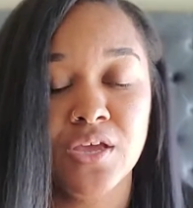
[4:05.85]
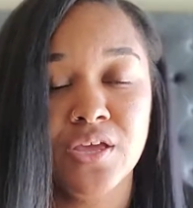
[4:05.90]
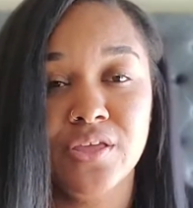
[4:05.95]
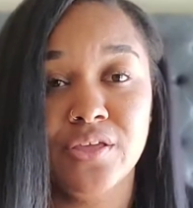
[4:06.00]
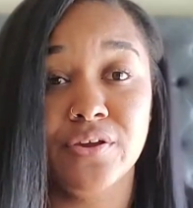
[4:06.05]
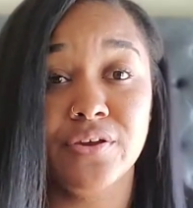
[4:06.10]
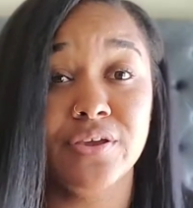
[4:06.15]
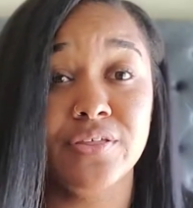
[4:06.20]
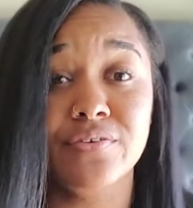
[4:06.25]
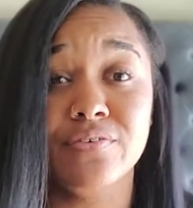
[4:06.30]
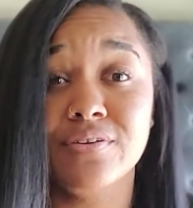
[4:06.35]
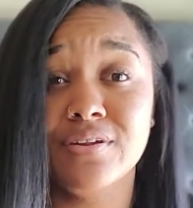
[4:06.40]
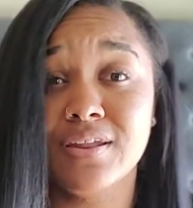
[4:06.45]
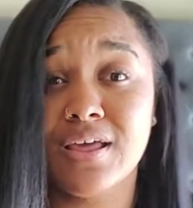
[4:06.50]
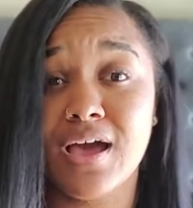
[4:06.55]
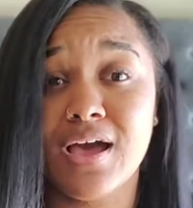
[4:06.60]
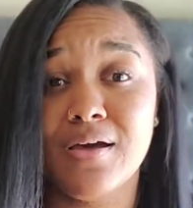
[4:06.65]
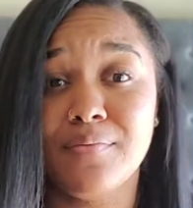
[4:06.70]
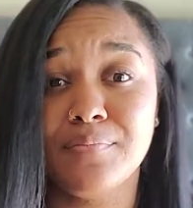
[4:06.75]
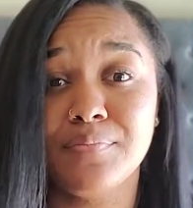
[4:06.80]
You're either
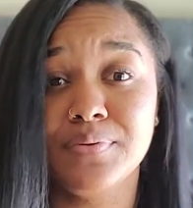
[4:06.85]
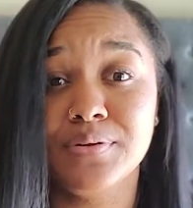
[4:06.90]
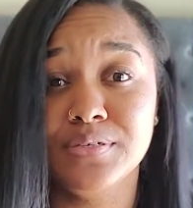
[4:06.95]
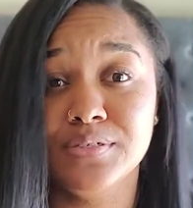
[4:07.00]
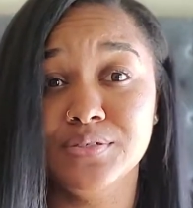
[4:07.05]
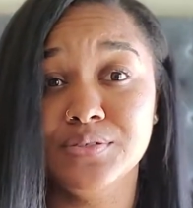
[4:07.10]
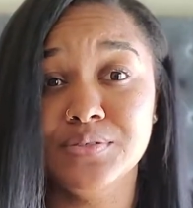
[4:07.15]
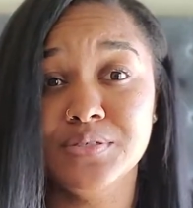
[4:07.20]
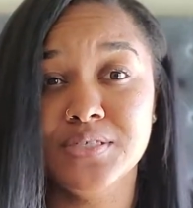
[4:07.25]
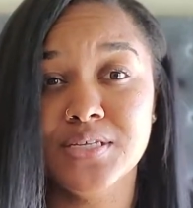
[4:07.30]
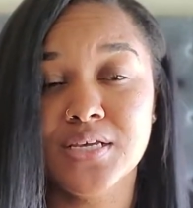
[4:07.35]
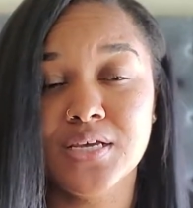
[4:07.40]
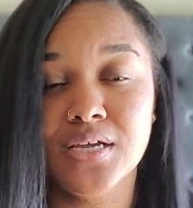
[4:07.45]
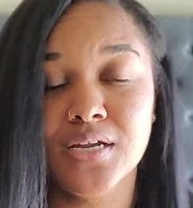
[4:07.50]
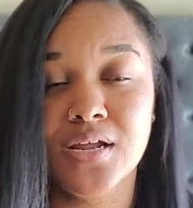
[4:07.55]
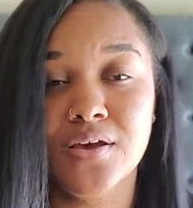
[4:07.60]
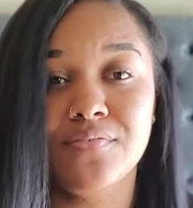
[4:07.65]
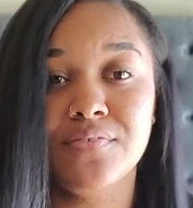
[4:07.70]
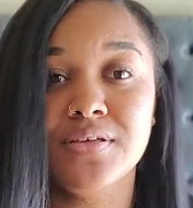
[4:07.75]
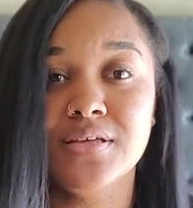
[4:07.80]
not producing
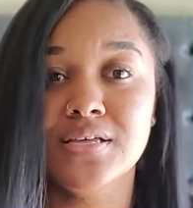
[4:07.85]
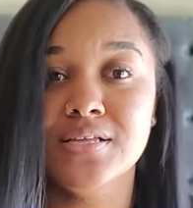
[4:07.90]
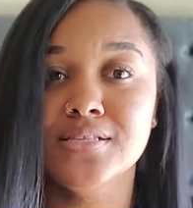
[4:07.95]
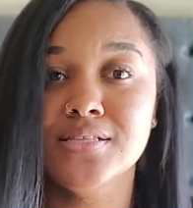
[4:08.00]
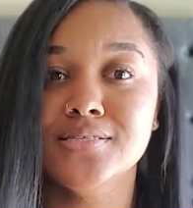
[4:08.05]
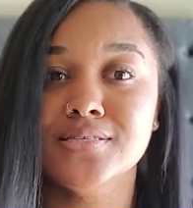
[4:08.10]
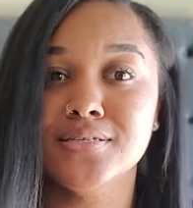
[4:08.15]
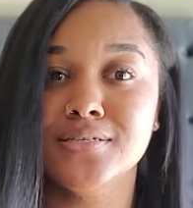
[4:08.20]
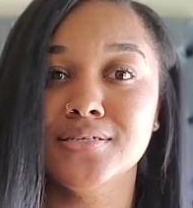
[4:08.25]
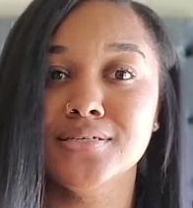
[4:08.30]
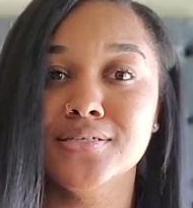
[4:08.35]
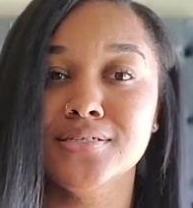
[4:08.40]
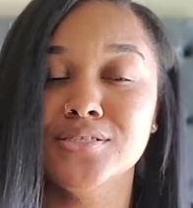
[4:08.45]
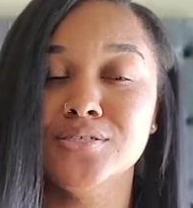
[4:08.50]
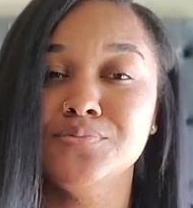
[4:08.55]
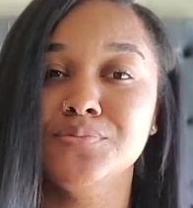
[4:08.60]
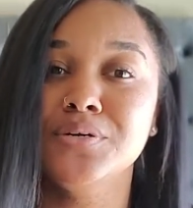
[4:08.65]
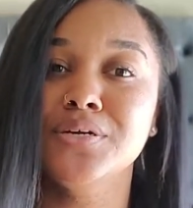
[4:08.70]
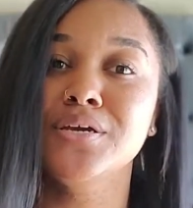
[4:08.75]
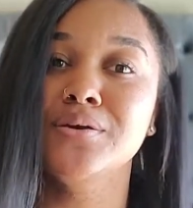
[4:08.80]
enough insulin to
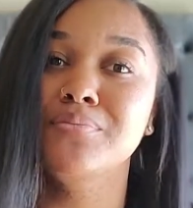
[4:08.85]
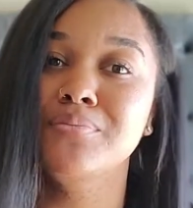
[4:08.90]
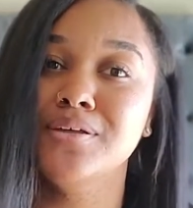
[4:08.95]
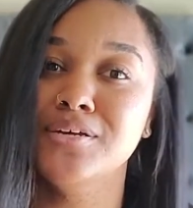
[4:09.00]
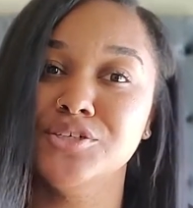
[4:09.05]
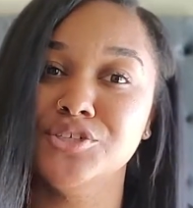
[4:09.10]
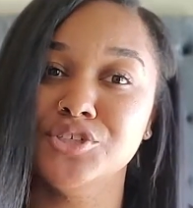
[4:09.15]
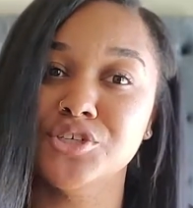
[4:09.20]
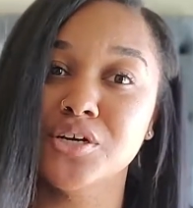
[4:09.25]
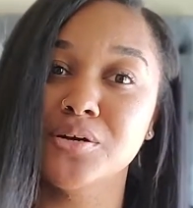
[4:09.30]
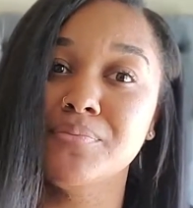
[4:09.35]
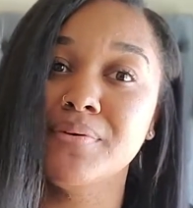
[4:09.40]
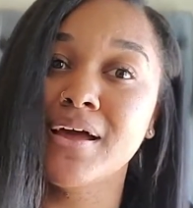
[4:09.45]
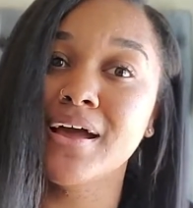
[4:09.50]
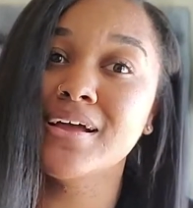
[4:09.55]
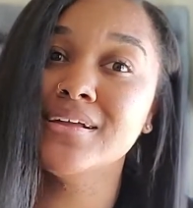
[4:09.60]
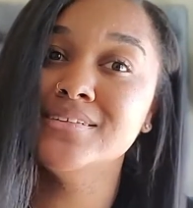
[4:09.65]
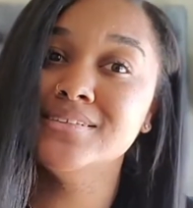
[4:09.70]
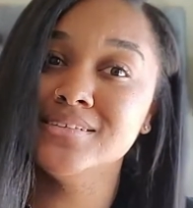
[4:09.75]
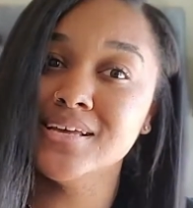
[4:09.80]
bring your blood sugar
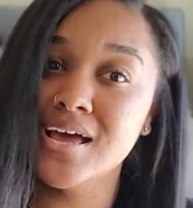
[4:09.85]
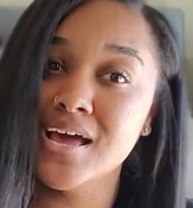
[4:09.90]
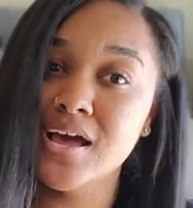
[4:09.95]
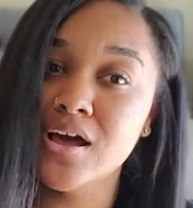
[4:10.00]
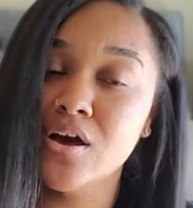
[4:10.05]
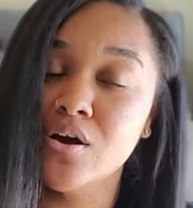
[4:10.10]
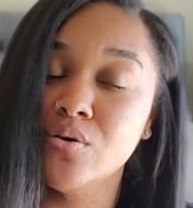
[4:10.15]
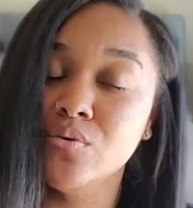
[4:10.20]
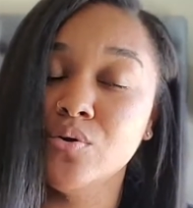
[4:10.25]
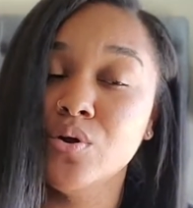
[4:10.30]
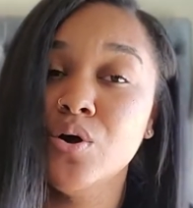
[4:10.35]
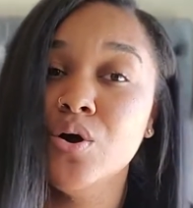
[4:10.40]
back down,